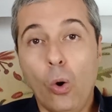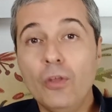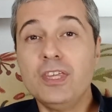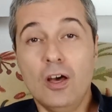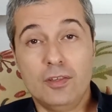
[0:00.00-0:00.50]

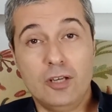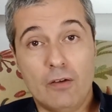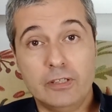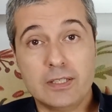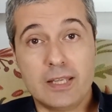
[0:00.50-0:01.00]
All the other
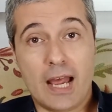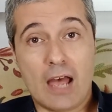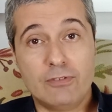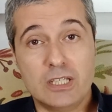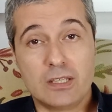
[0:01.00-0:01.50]
novels that I
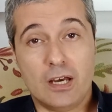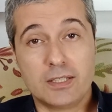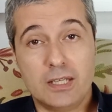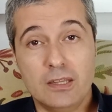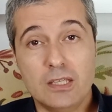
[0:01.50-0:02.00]
have
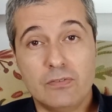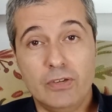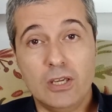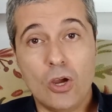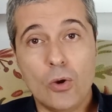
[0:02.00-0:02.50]
discussed in this
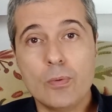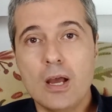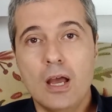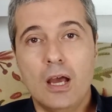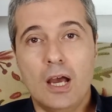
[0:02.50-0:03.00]
video
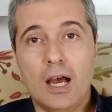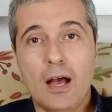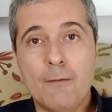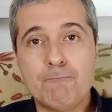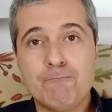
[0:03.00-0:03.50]

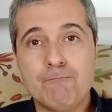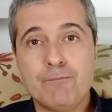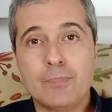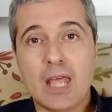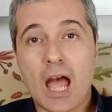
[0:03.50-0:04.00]

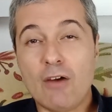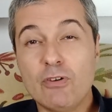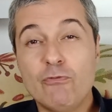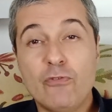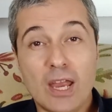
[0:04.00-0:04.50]
um,
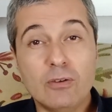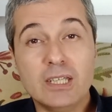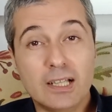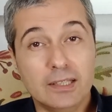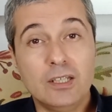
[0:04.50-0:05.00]
have a
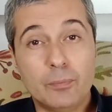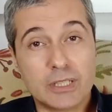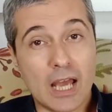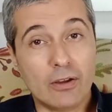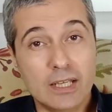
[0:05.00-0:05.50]
very clear
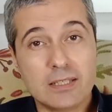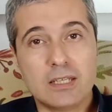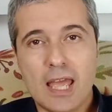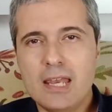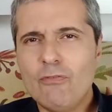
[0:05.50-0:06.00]

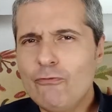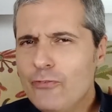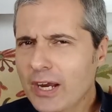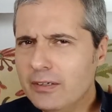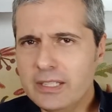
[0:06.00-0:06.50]
protagonist and a
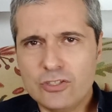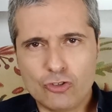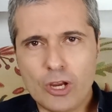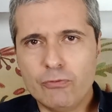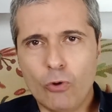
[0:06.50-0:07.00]
fairly
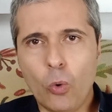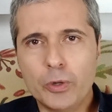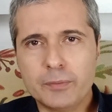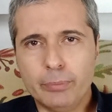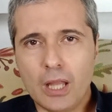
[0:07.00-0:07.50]

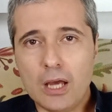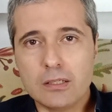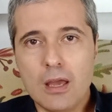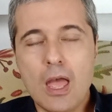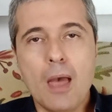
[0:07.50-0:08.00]
straightforward
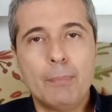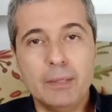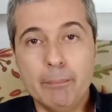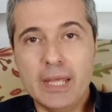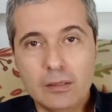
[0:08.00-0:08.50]
plot,
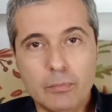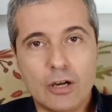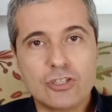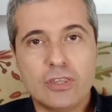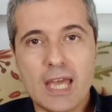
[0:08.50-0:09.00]
but in
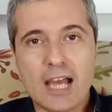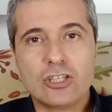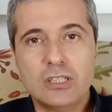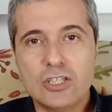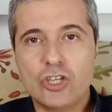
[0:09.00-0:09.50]
Middlemarch, the
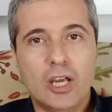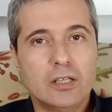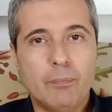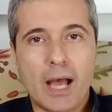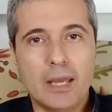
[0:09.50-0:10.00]
action is
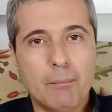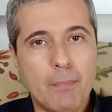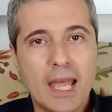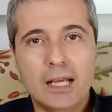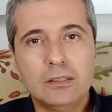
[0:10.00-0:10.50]
shared by
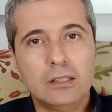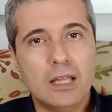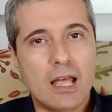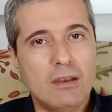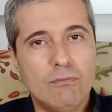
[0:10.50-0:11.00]

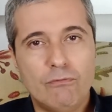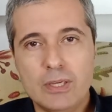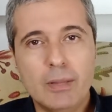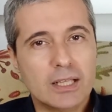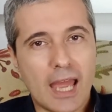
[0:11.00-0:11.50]
male and
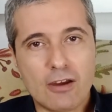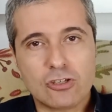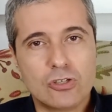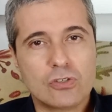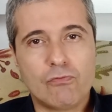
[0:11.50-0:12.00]
female
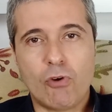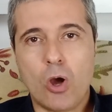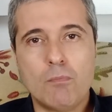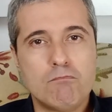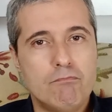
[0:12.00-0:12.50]
characters
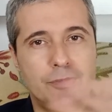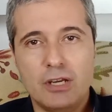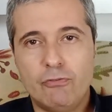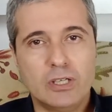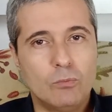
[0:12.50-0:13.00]
from
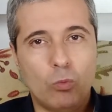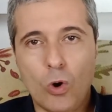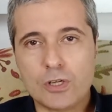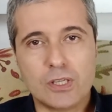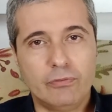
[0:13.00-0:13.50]
different
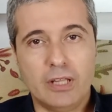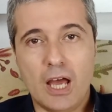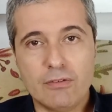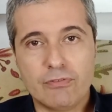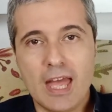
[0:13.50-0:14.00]
walks of
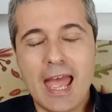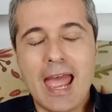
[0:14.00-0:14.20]
life.